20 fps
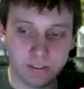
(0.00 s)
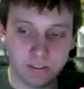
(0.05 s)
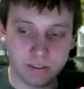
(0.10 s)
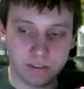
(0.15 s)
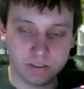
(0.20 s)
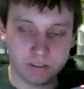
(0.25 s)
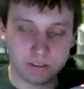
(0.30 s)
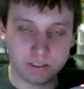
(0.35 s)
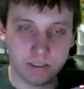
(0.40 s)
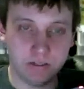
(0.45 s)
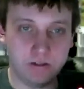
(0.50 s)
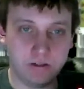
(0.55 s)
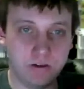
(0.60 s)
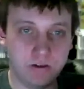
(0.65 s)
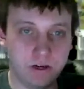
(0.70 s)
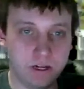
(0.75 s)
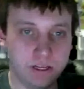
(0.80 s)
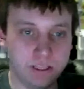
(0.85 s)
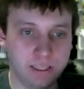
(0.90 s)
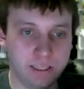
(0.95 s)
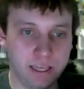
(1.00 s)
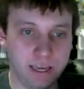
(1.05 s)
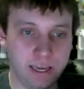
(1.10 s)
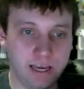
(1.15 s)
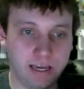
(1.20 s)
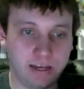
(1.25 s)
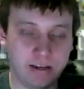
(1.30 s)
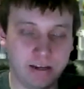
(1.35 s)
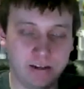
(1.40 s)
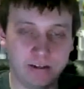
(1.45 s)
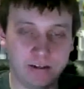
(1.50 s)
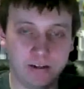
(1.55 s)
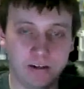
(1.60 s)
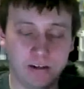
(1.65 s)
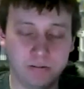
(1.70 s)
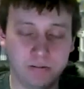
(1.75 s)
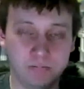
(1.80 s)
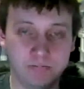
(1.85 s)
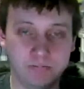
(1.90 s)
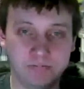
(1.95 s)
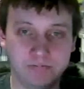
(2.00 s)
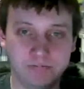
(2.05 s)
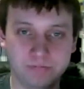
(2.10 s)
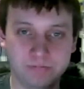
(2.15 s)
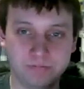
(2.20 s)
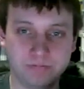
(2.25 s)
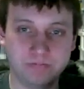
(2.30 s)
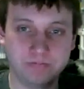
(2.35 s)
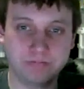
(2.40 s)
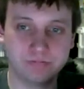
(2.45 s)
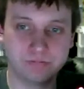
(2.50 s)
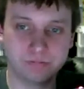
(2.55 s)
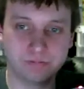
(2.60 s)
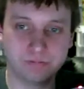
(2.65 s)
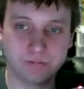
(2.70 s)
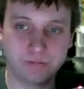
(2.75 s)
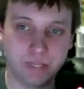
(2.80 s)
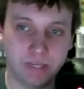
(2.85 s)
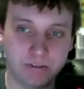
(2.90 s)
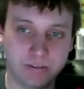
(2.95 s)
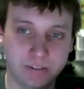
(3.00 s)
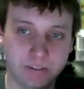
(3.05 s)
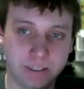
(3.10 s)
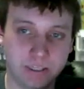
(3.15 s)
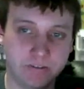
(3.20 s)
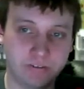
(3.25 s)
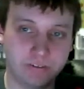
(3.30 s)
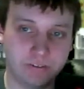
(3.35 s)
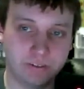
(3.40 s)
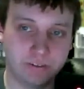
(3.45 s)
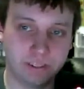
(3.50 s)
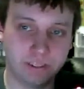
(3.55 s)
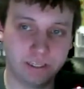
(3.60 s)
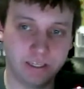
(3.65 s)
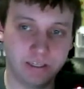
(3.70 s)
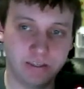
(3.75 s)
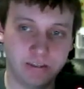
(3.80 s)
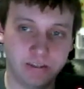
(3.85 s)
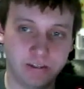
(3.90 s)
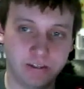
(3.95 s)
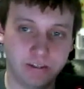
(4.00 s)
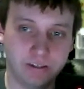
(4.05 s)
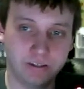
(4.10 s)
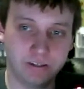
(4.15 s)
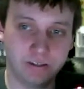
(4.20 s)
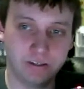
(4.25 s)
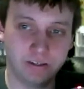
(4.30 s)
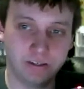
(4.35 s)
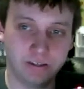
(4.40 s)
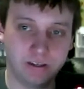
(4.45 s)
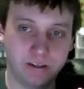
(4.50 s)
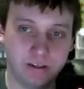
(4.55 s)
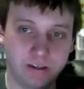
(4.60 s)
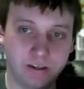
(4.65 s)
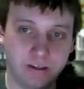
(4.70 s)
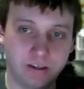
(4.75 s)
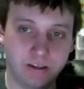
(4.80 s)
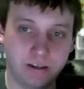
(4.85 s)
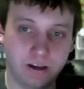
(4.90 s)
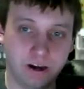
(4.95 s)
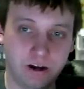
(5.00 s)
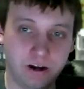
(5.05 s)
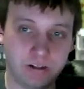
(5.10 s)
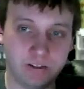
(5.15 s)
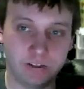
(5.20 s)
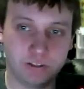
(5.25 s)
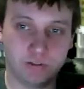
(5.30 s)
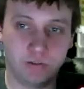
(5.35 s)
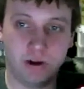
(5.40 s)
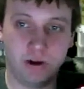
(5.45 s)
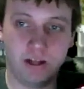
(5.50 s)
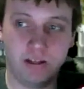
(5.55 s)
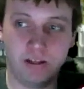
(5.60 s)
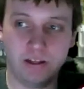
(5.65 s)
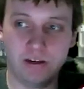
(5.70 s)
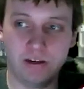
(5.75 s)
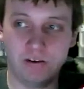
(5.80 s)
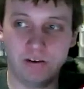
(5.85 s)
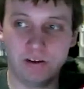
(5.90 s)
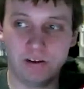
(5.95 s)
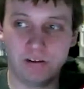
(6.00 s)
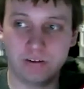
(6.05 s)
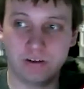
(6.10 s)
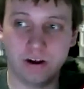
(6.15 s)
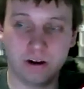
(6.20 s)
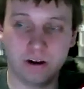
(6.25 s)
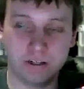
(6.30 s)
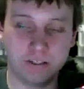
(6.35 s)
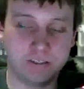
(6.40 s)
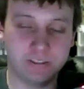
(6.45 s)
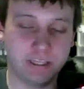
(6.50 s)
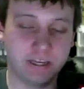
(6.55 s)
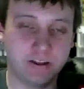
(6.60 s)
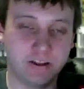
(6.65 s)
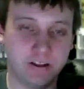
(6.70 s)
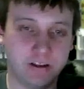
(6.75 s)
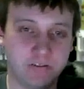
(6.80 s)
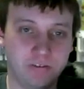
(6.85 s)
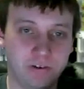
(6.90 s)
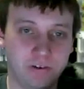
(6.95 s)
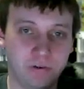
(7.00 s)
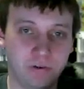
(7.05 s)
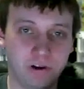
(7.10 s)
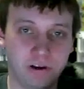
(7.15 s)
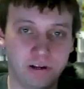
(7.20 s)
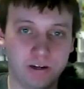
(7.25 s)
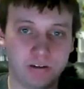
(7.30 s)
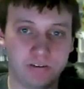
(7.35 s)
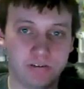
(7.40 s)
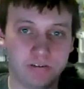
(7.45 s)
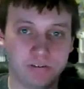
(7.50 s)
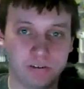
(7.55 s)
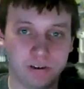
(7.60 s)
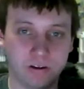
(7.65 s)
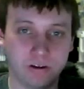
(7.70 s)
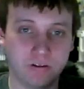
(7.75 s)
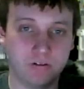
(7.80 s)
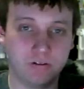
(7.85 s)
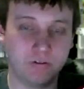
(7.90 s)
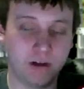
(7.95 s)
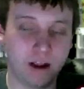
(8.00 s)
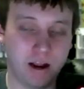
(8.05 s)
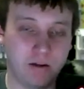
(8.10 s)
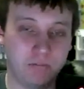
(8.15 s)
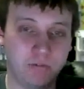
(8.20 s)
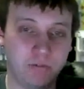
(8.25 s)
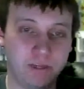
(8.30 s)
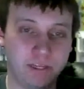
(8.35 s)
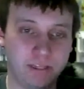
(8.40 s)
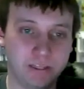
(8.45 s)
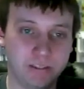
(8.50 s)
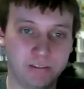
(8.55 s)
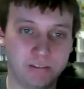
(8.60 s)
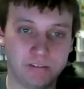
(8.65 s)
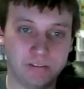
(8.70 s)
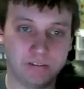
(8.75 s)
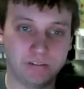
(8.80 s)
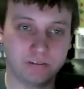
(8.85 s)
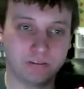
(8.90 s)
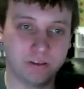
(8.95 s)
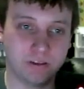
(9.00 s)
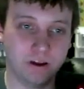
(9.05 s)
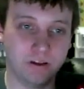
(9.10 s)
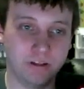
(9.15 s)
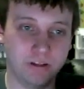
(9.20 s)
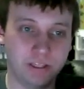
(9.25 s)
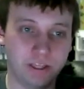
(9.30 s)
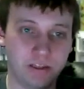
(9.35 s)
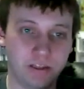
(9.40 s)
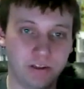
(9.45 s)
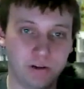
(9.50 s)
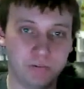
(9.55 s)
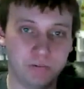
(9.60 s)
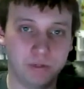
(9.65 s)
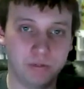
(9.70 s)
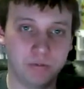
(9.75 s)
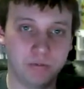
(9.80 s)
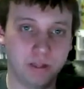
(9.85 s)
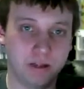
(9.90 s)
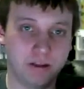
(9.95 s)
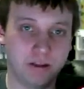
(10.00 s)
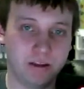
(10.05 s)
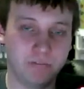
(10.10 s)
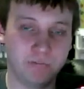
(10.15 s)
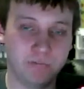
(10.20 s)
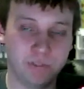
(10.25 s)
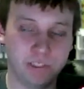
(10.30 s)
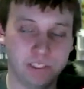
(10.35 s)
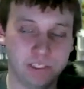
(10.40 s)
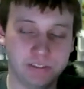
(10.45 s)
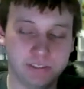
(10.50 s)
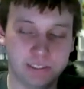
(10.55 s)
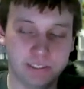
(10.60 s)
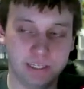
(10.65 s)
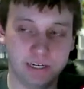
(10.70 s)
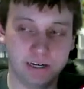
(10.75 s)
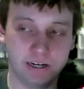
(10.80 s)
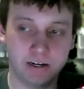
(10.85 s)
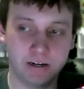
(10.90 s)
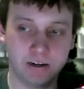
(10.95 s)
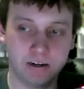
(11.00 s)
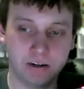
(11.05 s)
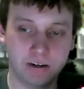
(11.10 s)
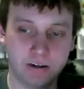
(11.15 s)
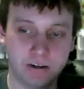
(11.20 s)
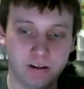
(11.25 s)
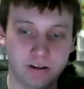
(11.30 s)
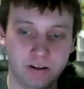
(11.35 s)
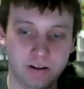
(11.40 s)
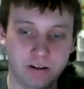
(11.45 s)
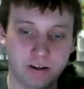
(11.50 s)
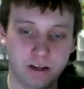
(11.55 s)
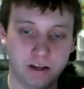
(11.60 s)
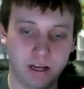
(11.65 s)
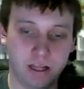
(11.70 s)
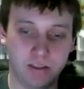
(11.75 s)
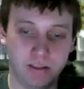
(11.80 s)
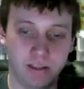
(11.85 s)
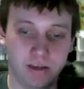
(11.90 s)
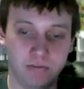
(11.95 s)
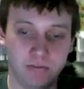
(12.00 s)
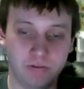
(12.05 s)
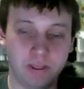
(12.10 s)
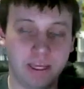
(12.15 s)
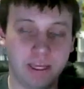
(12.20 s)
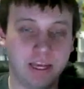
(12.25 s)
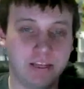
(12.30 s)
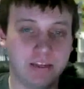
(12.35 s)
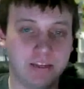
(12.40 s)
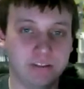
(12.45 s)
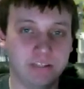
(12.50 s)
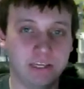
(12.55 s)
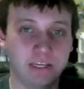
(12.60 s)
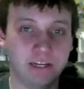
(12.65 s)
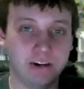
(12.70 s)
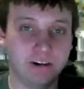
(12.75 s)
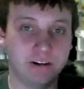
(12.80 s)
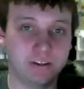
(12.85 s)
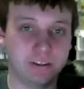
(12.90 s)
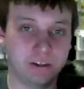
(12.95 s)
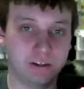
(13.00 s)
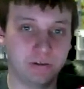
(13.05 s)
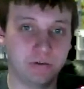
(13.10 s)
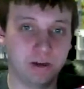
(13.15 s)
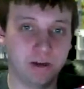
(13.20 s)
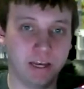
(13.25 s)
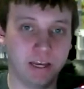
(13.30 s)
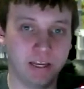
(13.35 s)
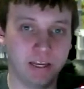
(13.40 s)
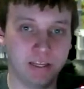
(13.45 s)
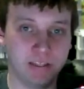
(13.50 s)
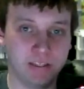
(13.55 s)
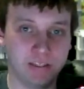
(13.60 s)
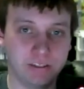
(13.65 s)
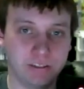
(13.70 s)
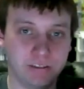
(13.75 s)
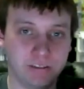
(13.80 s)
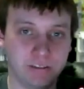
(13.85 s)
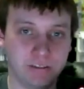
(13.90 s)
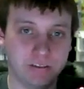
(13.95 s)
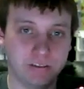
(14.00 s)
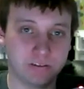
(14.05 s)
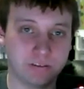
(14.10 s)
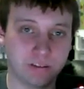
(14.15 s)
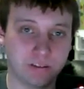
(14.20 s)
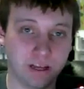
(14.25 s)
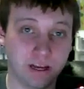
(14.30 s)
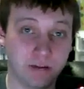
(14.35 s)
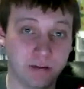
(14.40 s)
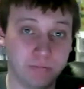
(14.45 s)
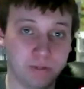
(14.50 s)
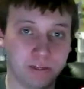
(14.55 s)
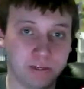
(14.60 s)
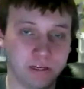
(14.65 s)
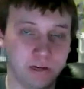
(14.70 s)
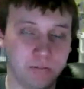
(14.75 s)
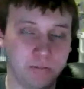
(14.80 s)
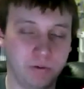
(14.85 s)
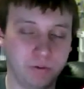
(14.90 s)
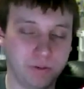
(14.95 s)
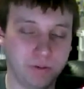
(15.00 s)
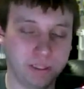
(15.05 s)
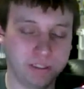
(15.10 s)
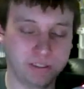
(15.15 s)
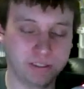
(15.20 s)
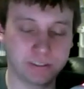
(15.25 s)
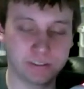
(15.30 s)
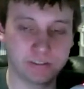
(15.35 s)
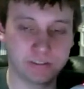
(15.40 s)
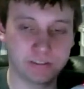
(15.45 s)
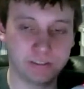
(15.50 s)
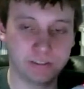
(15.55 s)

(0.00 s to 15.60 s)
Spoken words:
So yeah, that was definitely hard to swallow and hard to tell everyone around me and all the other people that have machines there that we had to take everything away in a couple weeks.